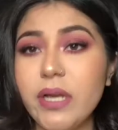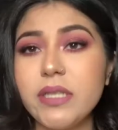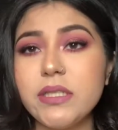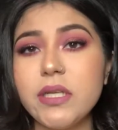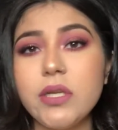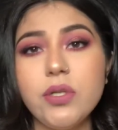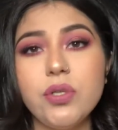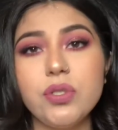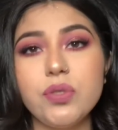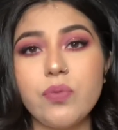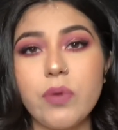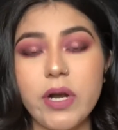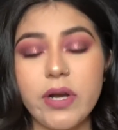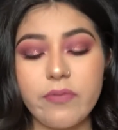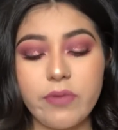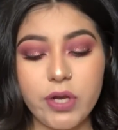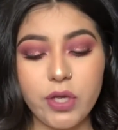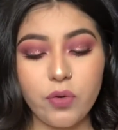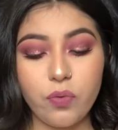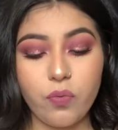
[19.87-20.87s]
You guys can use
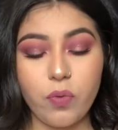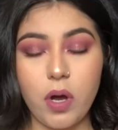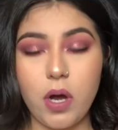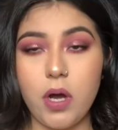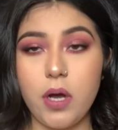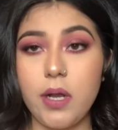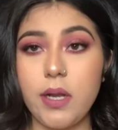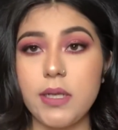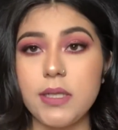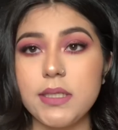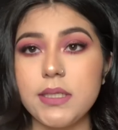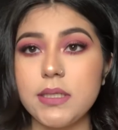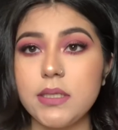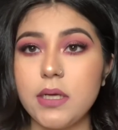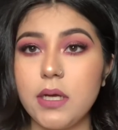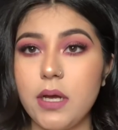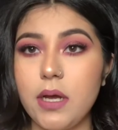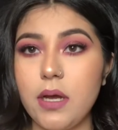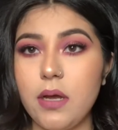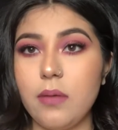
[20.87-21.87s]
whatever you want,
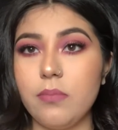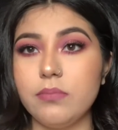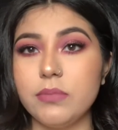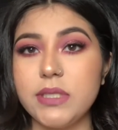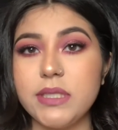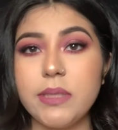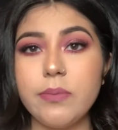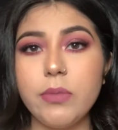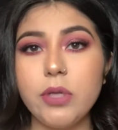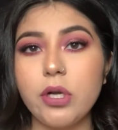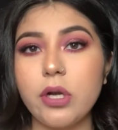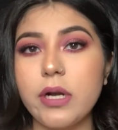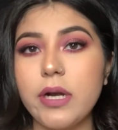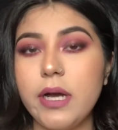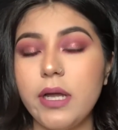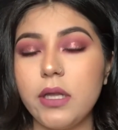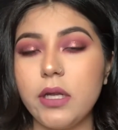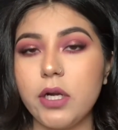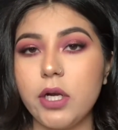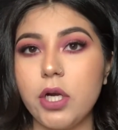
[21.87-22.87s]
similar
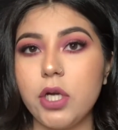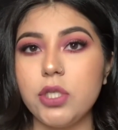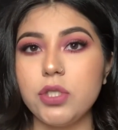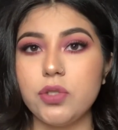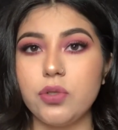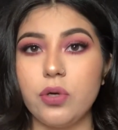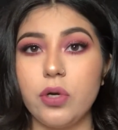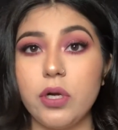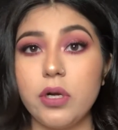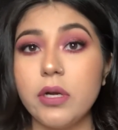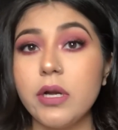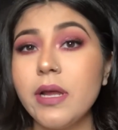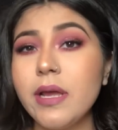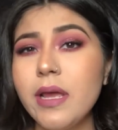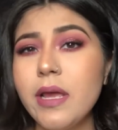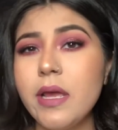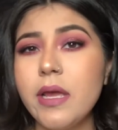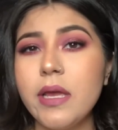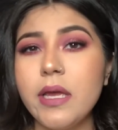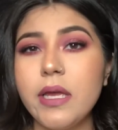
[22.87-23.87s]
colors or
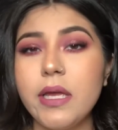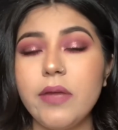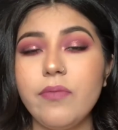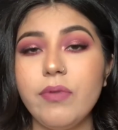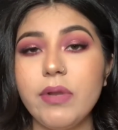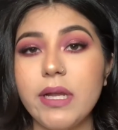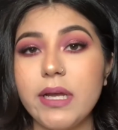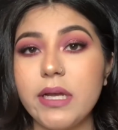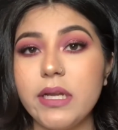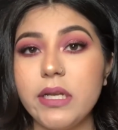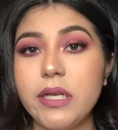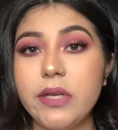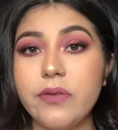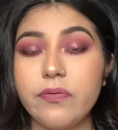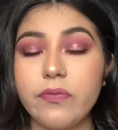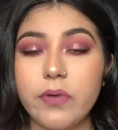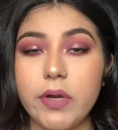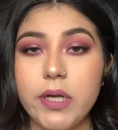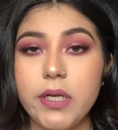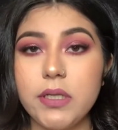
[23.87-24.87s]
even like a
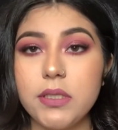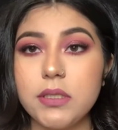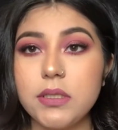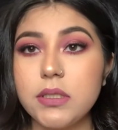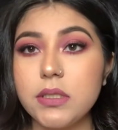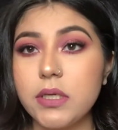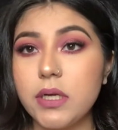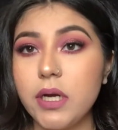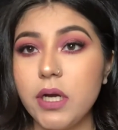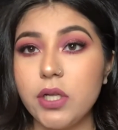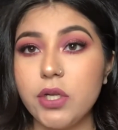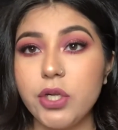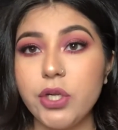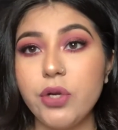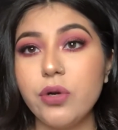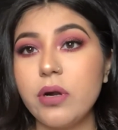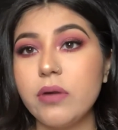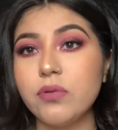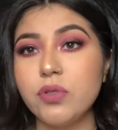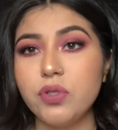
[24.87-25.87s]
different color. You
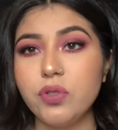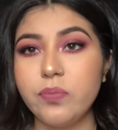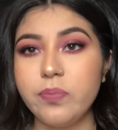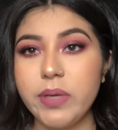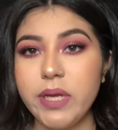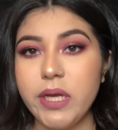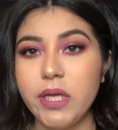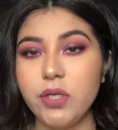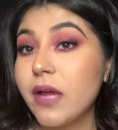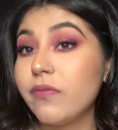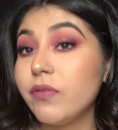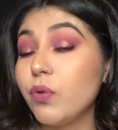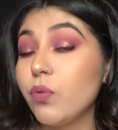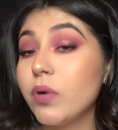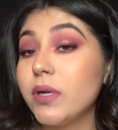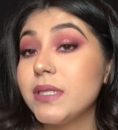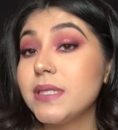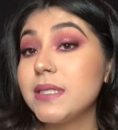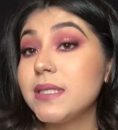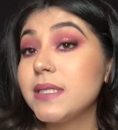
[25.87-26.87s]
don't have to do pink. If you
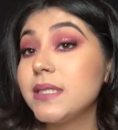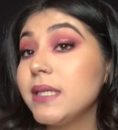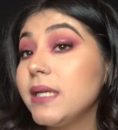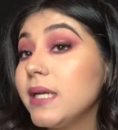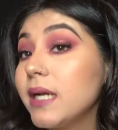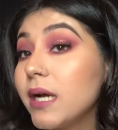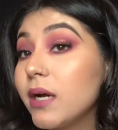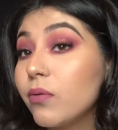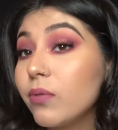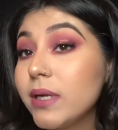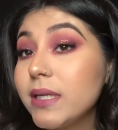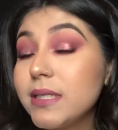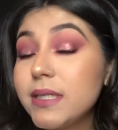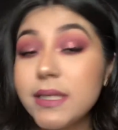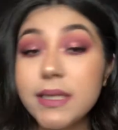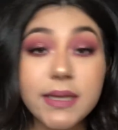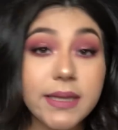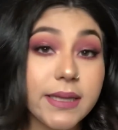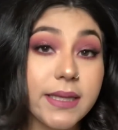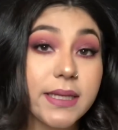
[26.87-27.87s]
want to see how I
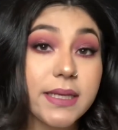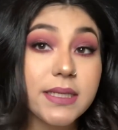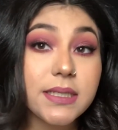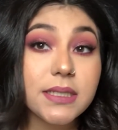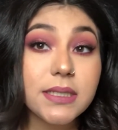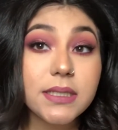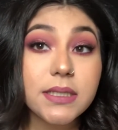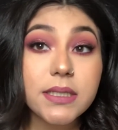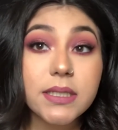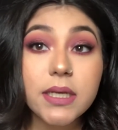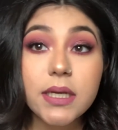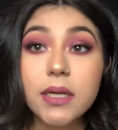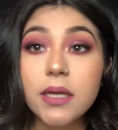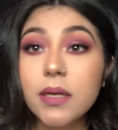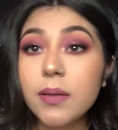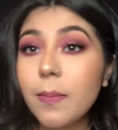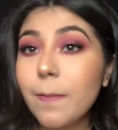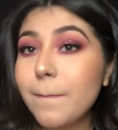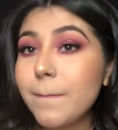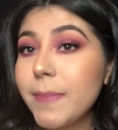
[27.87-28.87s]
did this
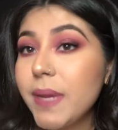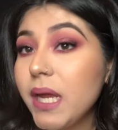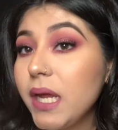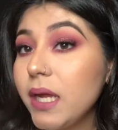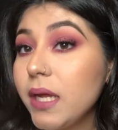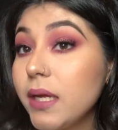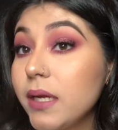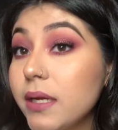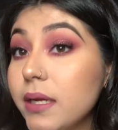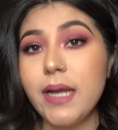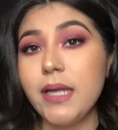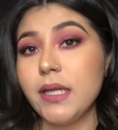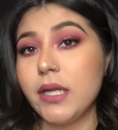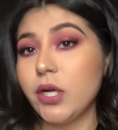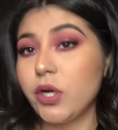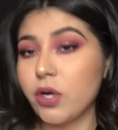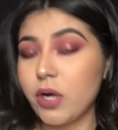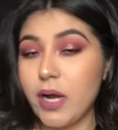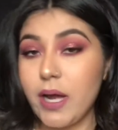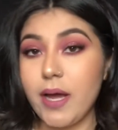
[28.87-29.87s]
pink
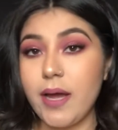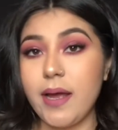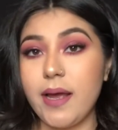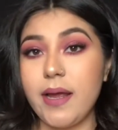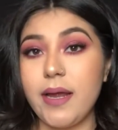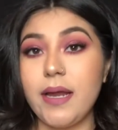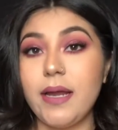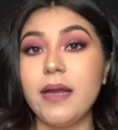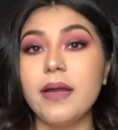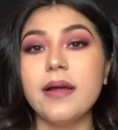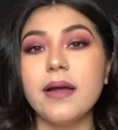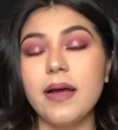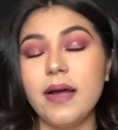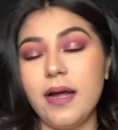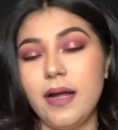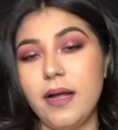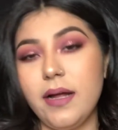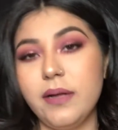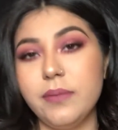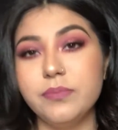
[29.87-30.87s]
glitter eye,
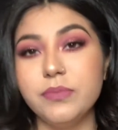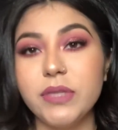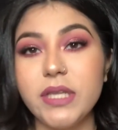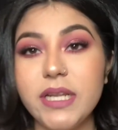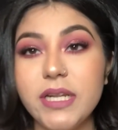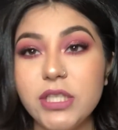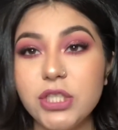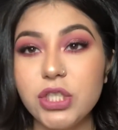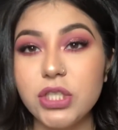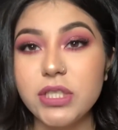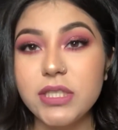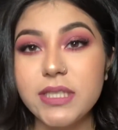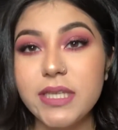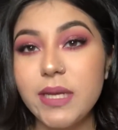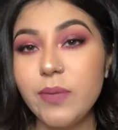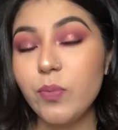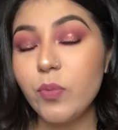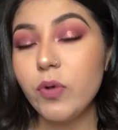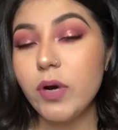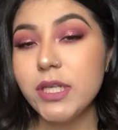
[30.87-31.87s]
then just
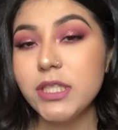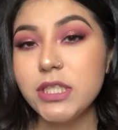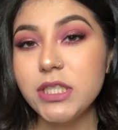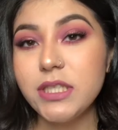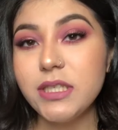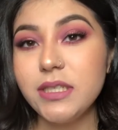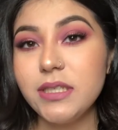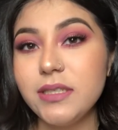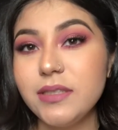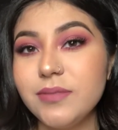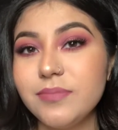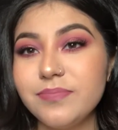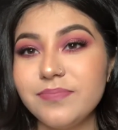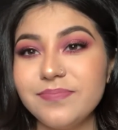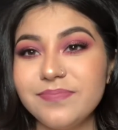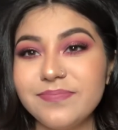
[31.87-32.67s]
keep watching.